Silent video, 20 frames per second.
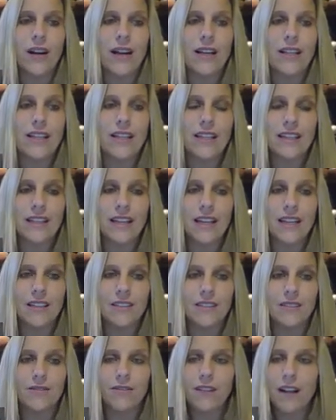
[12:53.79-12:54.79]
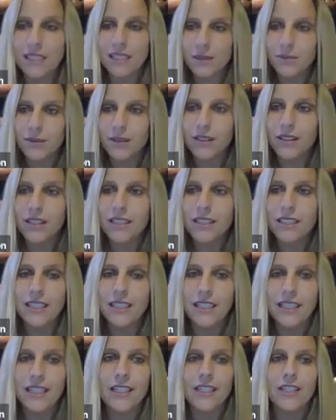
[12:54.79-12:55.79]
I think that
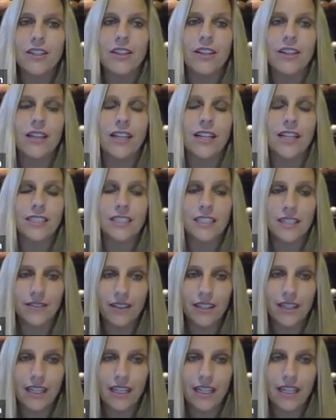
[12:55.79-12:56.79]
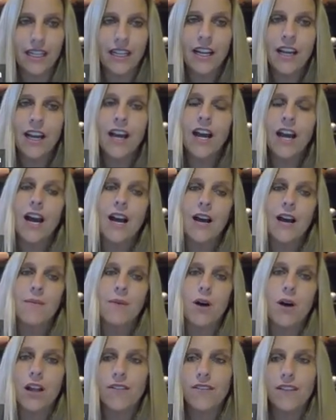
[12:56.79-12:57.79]
flexibility, creativity,
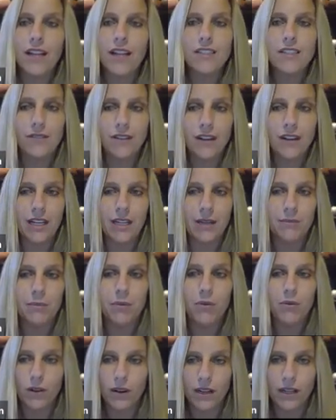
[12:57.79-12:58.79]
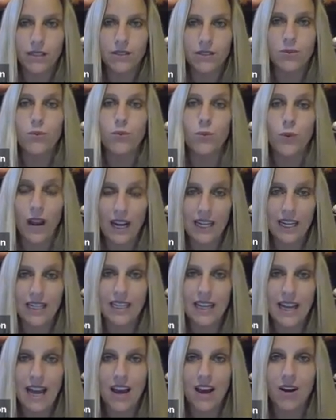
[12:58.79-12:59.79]
all of that's very important right
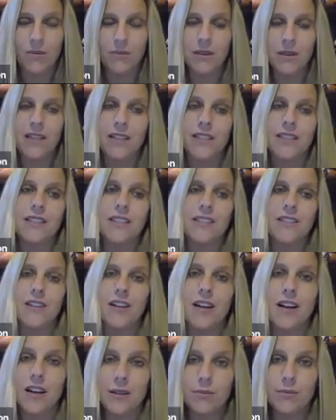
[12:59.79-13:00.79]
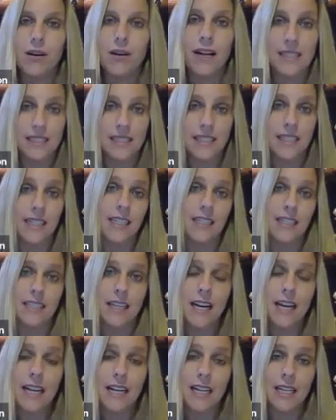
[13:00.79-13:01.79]
now because these are unprecedented
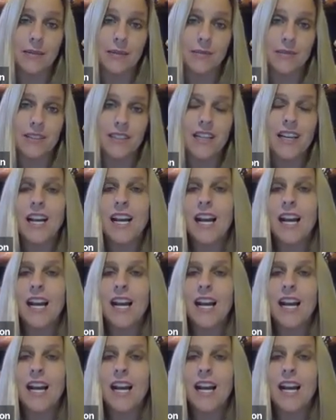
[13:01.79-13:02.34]
times.